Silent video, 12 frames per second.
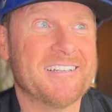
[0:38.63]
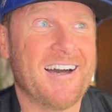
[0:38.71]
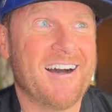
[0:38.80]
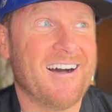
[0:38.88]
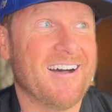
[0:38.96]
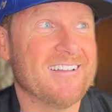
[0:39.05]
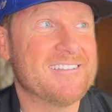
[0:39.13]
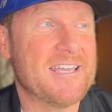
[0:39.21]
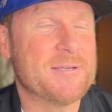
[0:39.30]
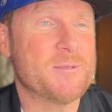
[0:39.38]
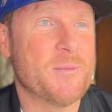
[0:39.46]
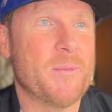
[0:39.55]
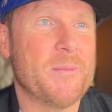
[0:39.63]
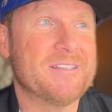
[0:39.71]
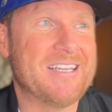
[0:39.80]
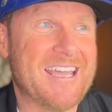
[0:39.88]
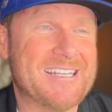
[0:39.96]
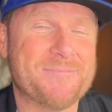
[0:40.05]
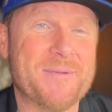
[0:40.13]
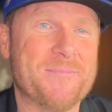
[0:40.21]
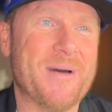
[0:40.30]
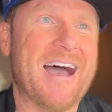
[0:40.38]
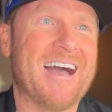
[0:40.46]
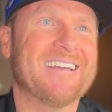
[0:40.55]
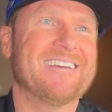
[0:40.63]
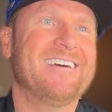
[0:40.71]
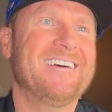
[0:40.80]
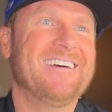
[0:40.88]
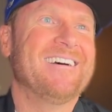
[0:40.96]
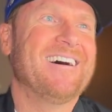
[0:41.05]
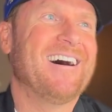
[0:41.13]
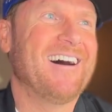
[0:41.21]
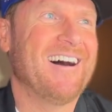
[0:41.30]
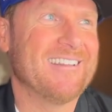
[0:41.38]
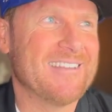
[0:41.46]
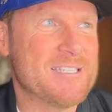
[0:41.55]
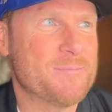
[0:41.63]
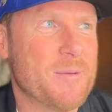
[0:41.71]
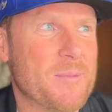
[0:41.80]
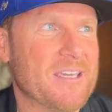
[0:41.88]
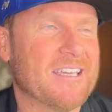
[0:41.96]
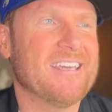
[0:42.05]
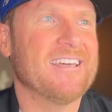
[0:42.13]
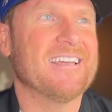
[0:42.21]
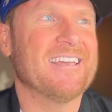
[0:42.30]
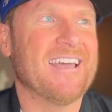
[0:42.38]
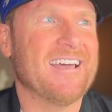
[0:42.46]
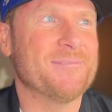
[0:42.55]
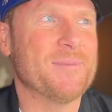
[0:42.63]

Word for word: Uh, takes me takes me back, uh, lets me be a kid again.